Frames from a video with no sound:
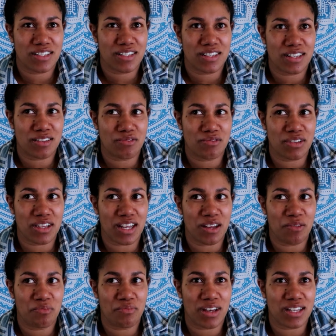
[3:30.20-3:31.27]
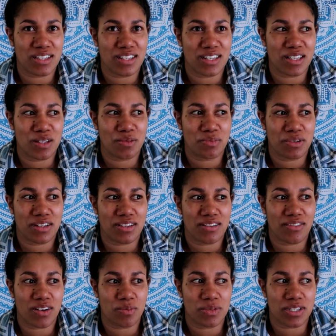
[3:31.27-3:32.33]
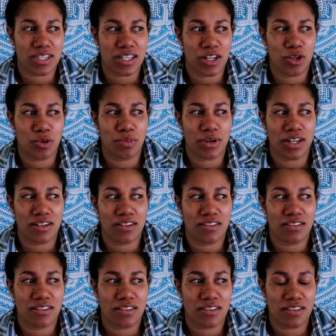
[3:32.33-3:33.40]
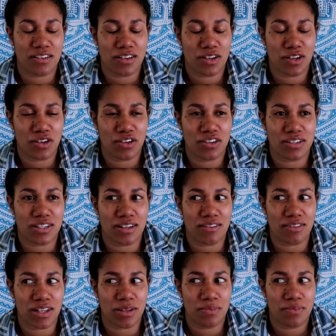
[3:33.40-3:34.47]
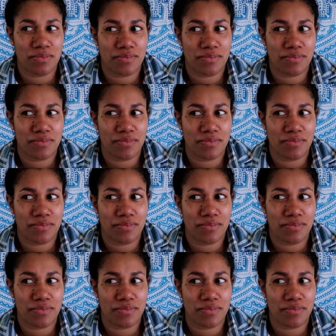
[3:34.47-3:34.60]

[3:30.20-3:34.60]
doesn't really make sense because they've come to see you but not your TV.